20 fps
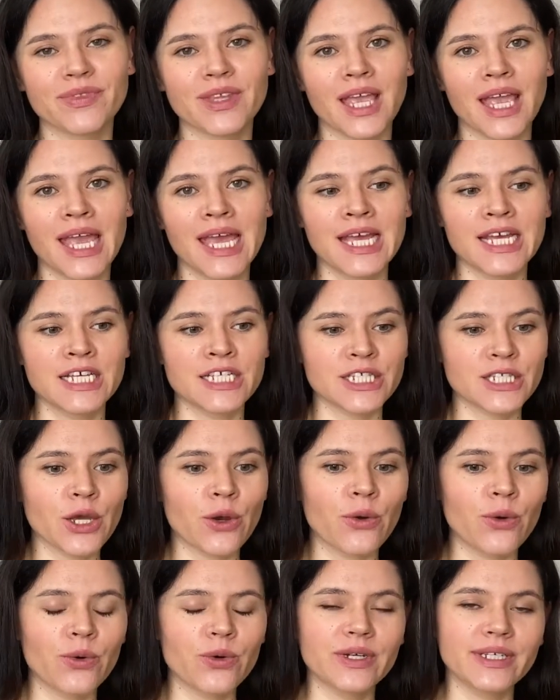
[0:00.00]
So,
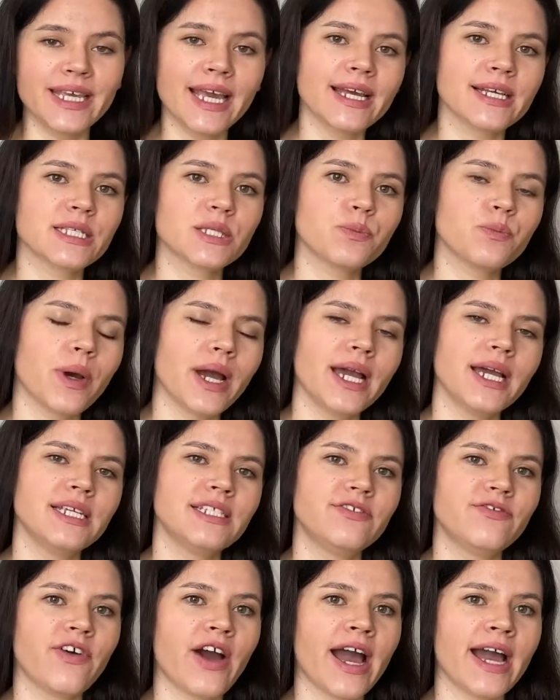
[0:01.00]
yes, my
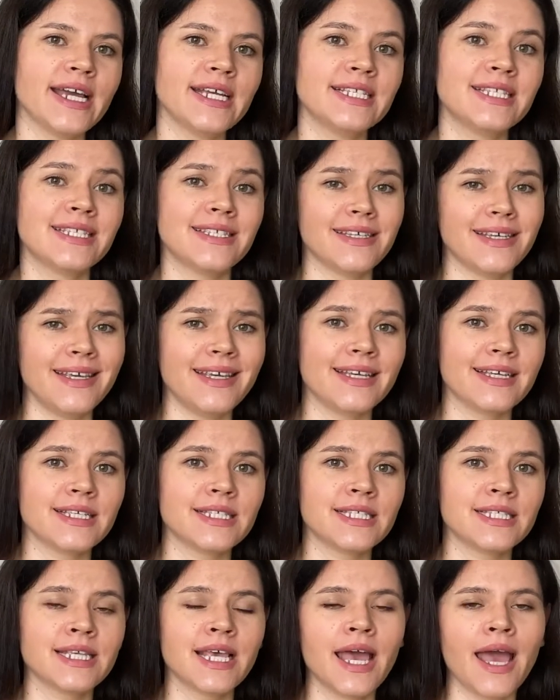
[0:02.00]
advice is
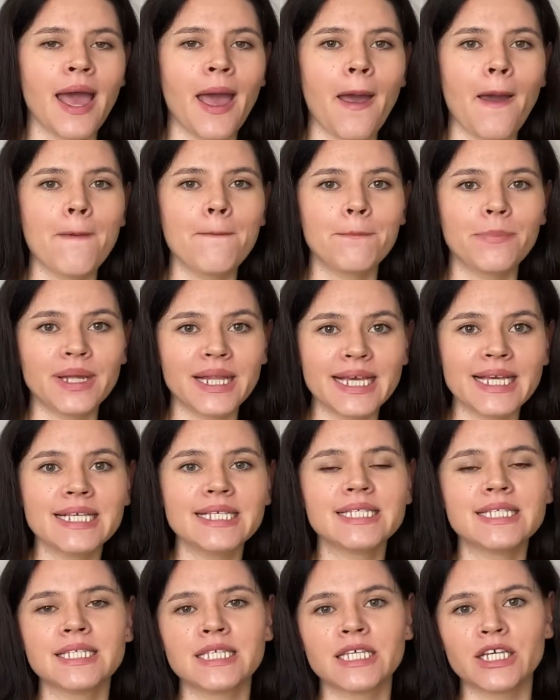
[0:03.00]
please
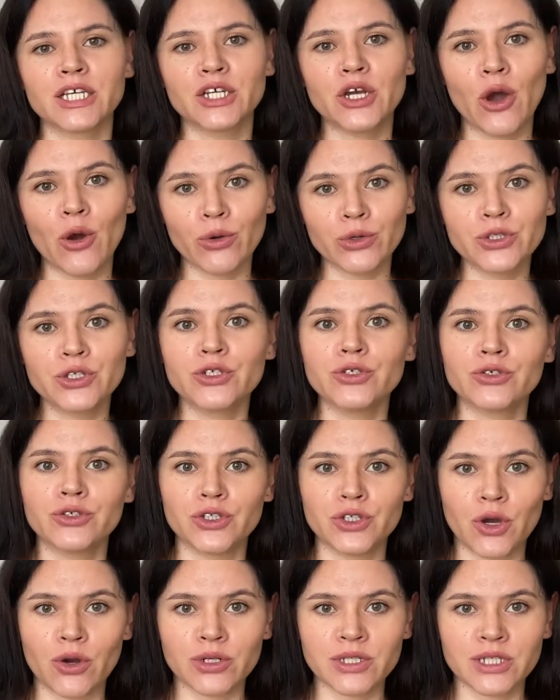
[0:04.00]
go to your
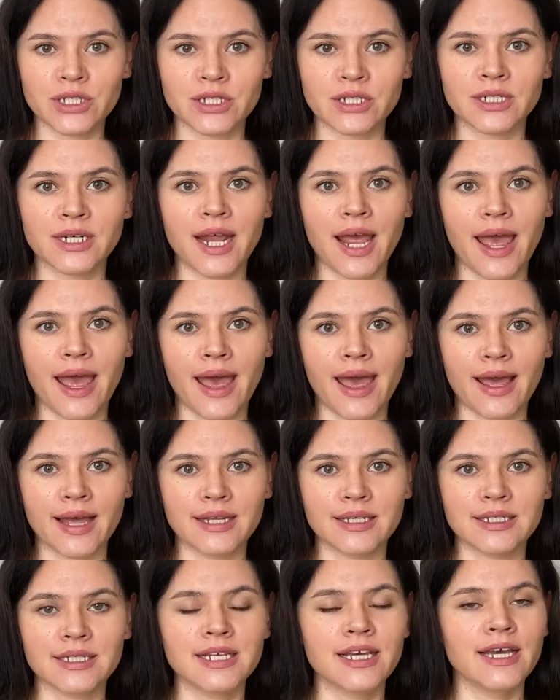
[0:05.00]
doctor and
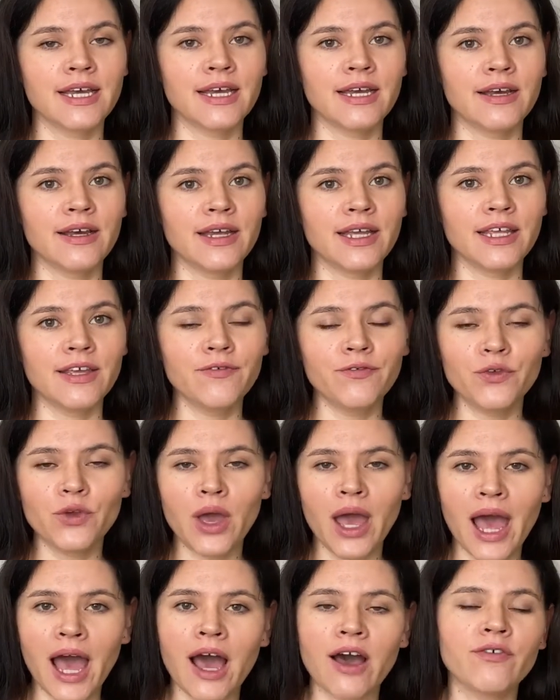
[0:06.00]
if you
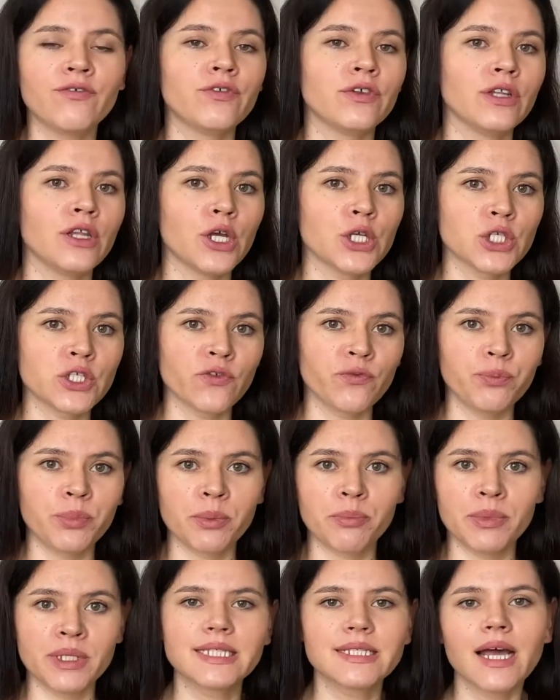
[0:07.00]
have lots of
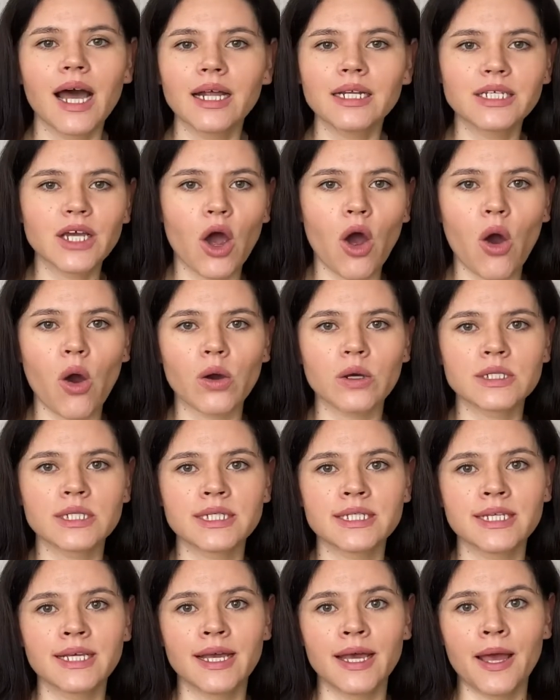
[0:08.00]
pigmentation that is not
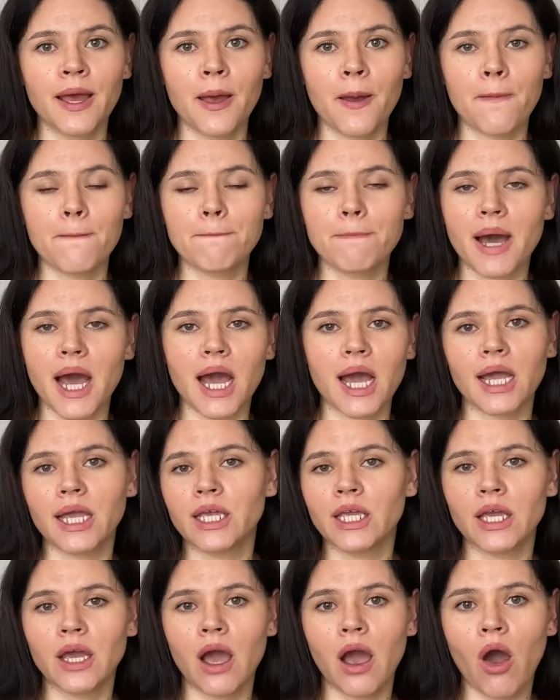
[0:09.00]
caused
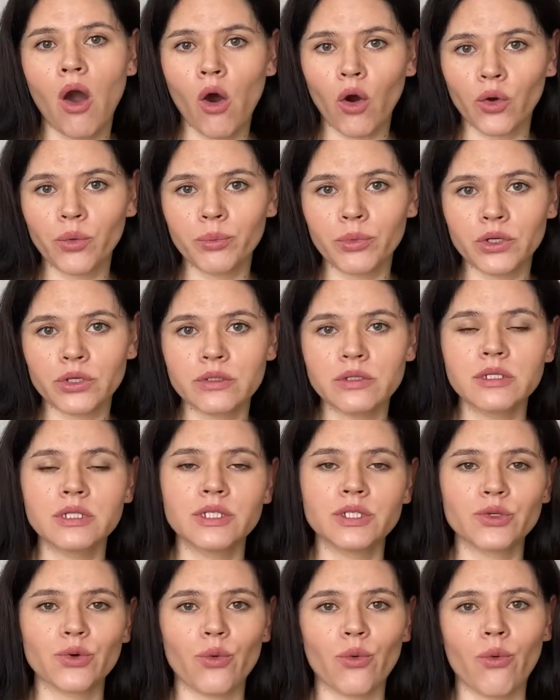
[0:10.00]
by
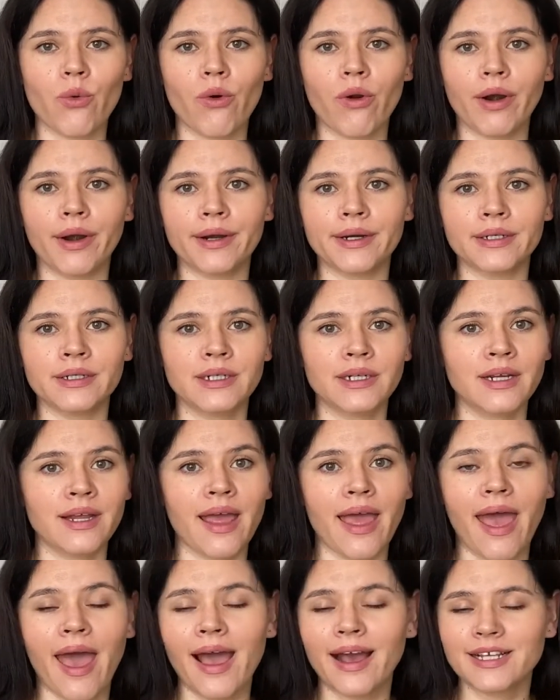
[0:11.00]
hormones
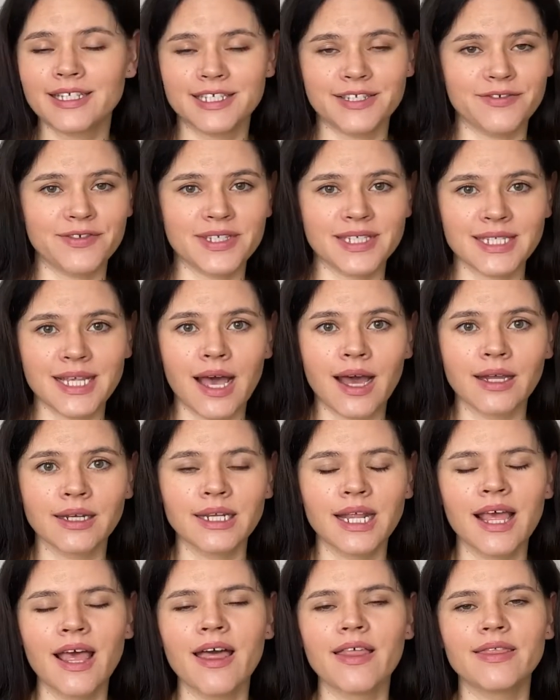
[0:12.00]
or active
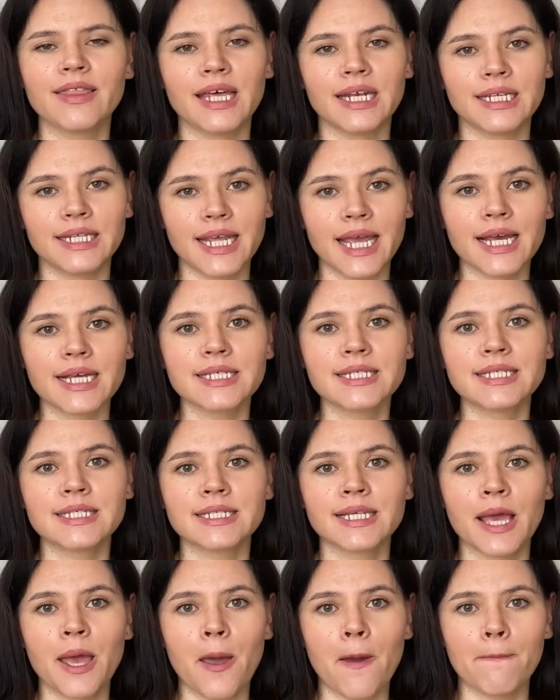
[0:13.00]
sun, then
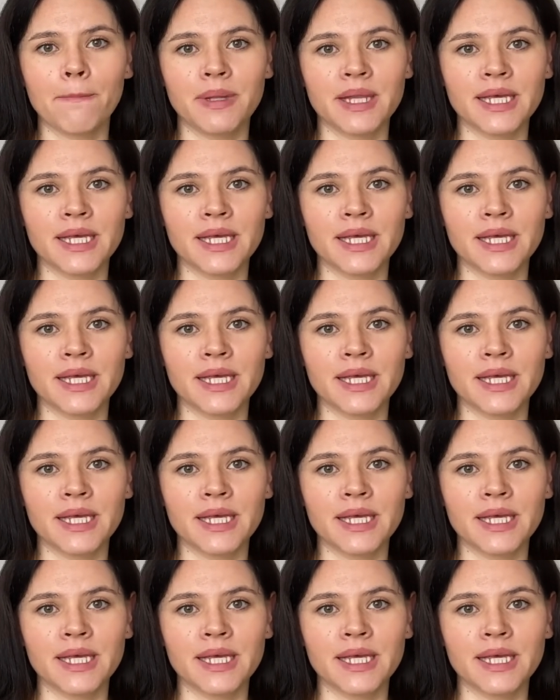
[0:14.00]
yes,